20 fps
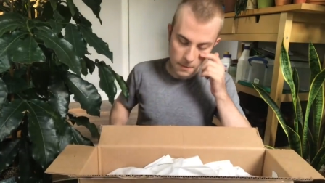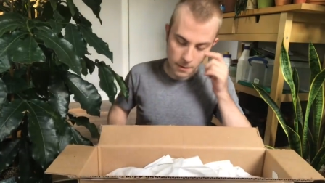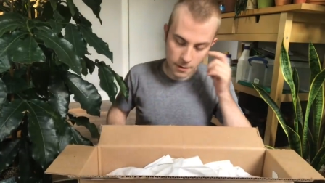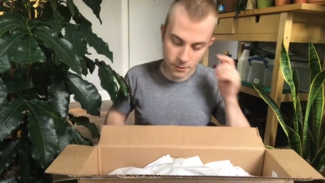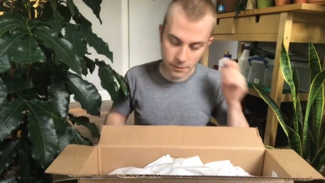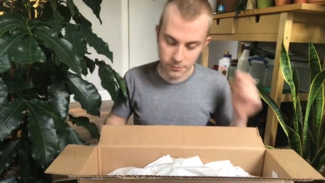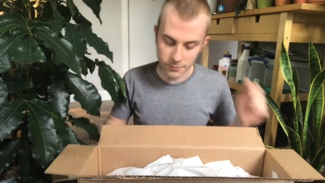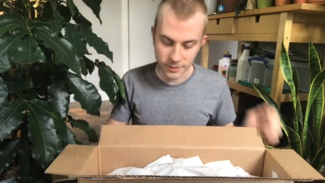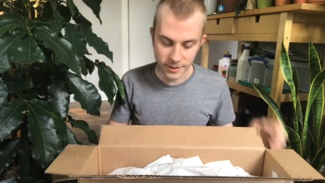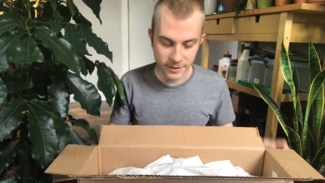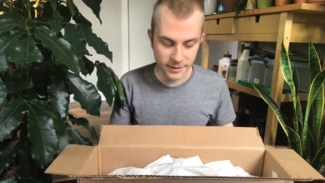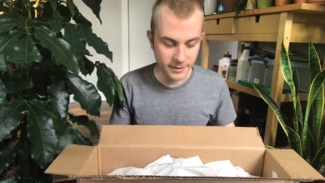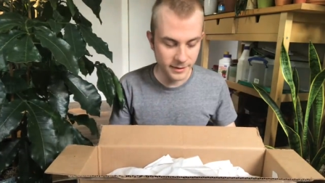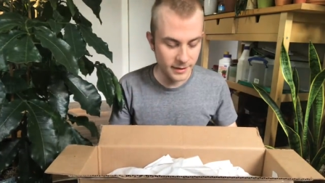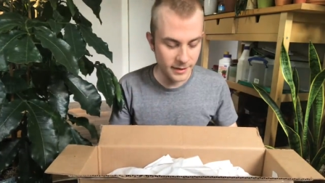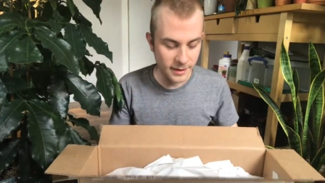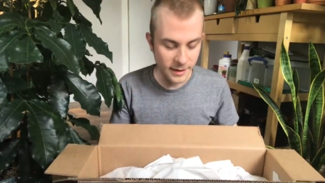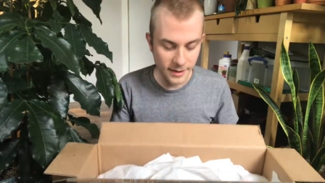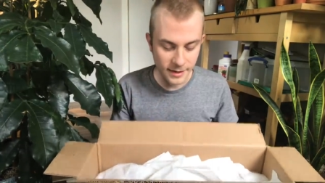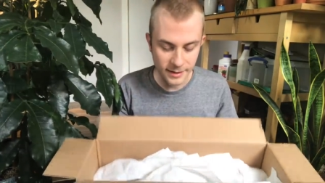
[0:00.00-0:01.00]

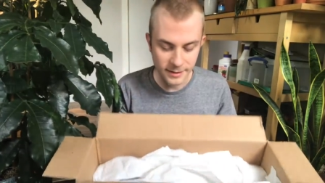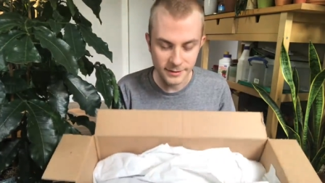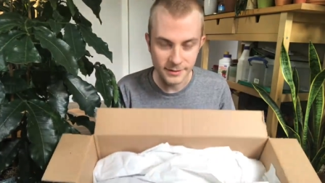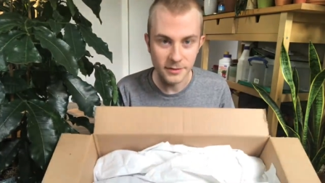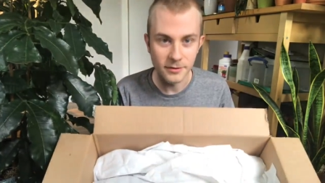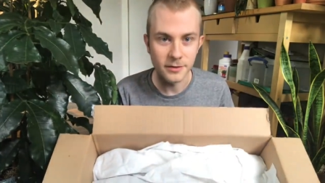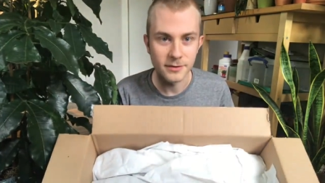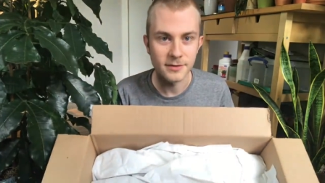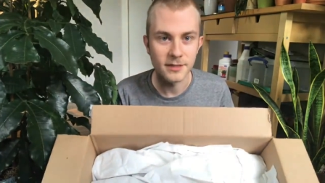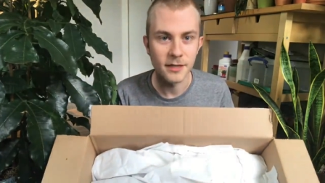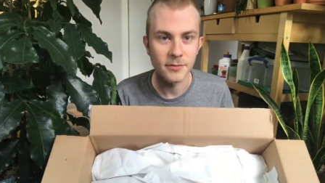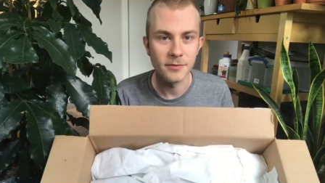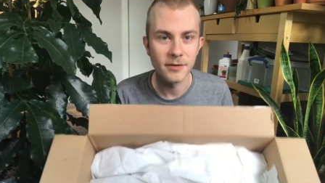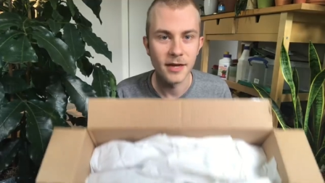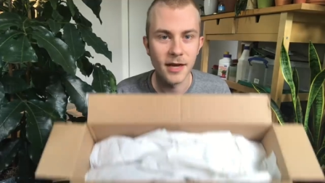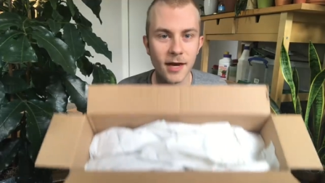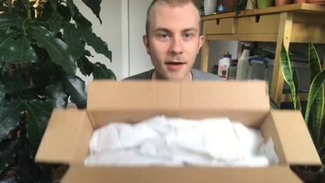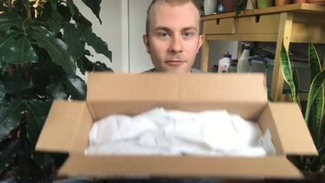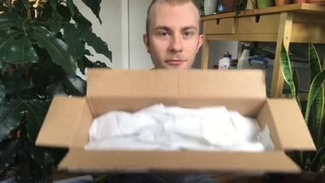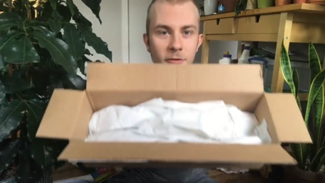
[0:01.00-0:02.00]
Alrighty, and it looks like we
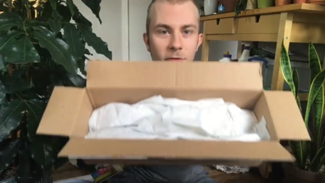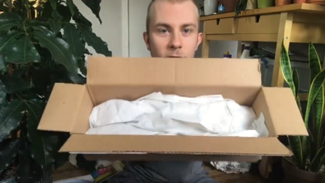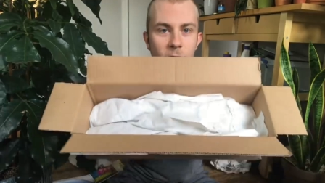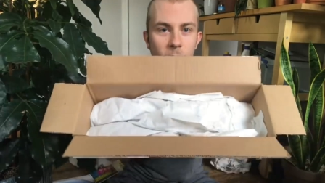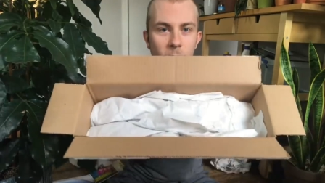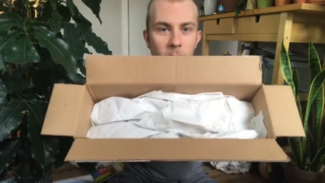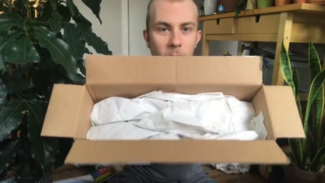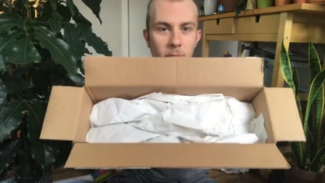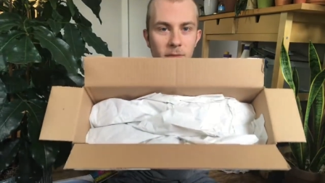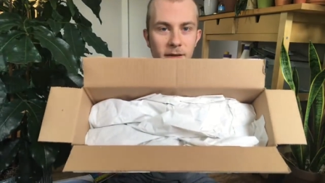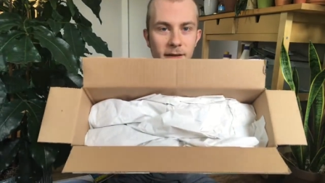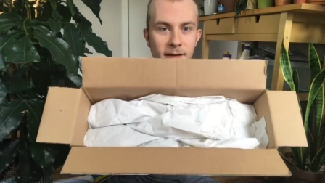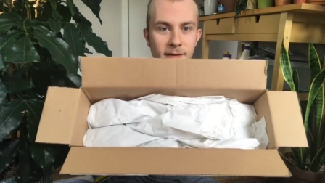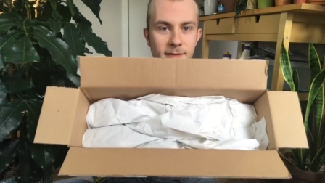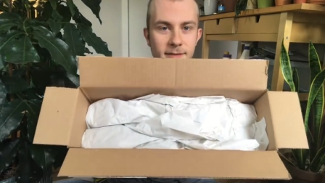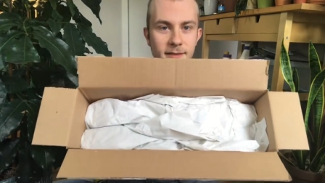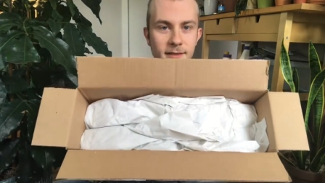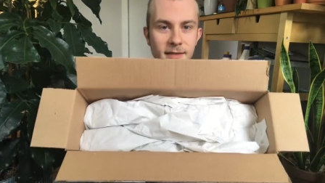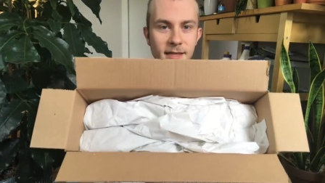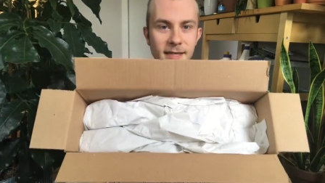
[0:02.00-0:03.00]
have the 4
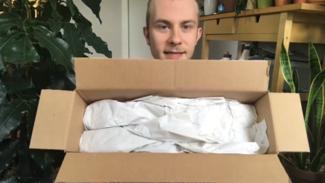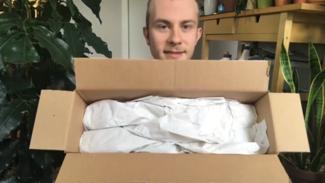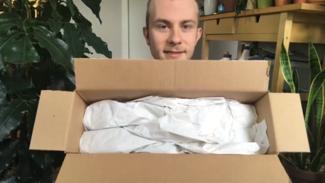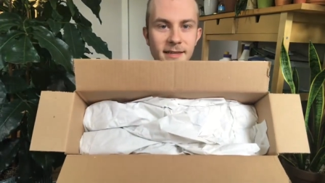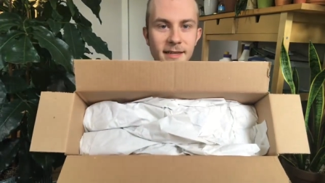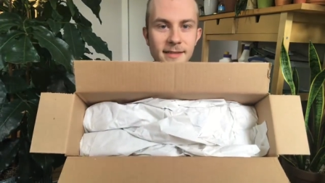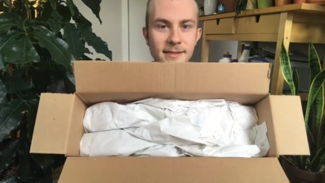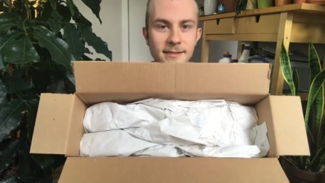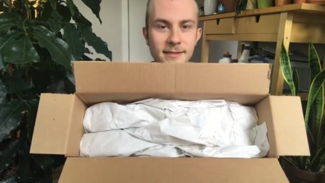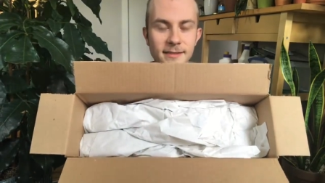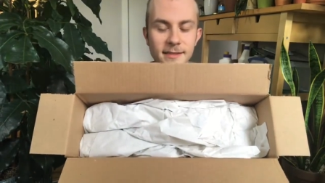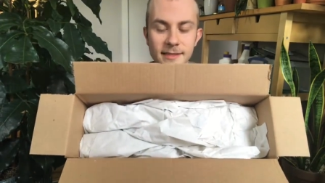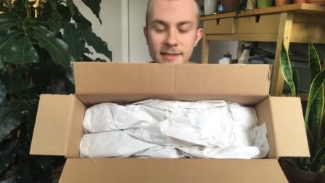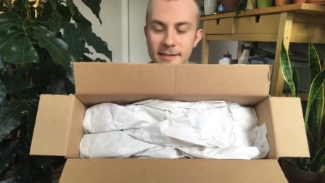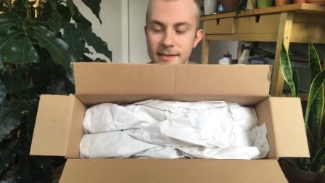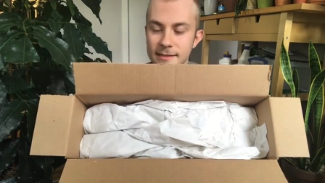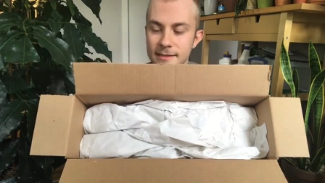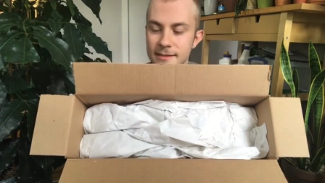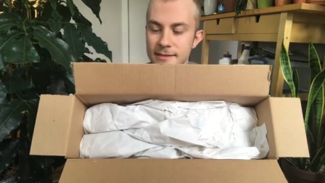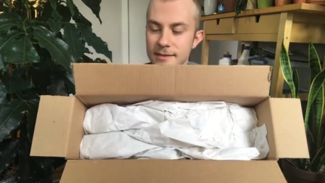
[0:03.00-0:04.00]
plants laid nicely
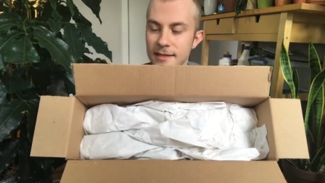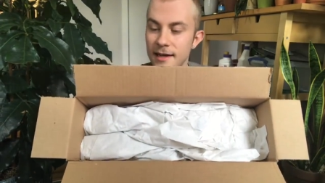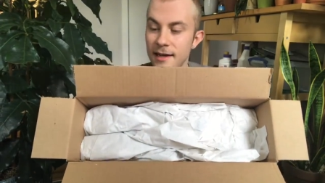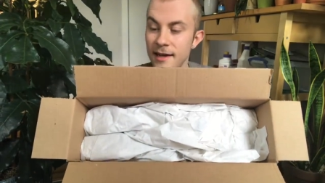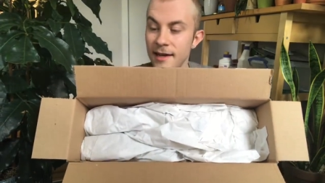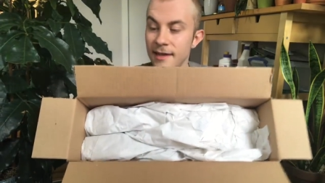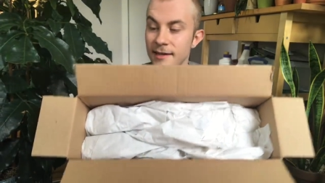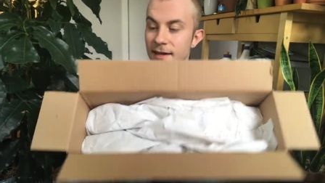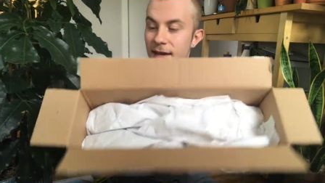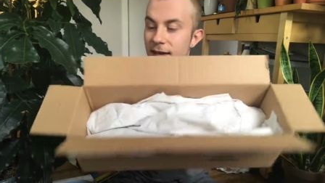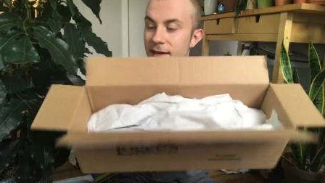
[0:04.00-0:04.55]
inside,